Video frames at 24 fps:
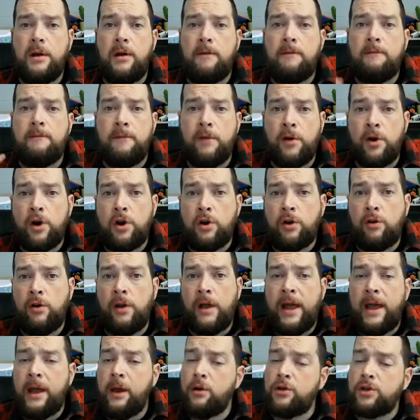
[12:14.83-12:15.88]
Vertical
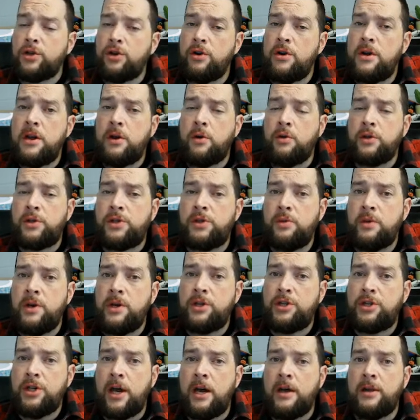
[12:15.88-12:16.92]
angles are equal to
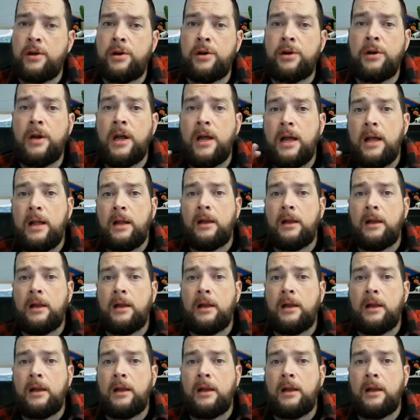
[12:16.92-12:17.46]
each other.